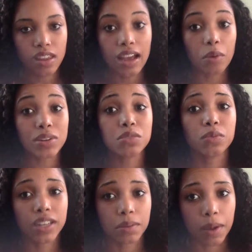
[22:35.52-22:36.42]
I wasn't
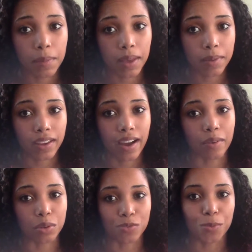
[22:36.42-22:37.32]
weaning my baby, I
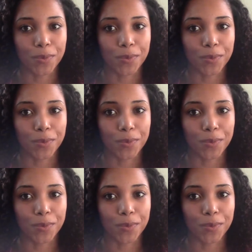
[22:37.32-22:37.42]
was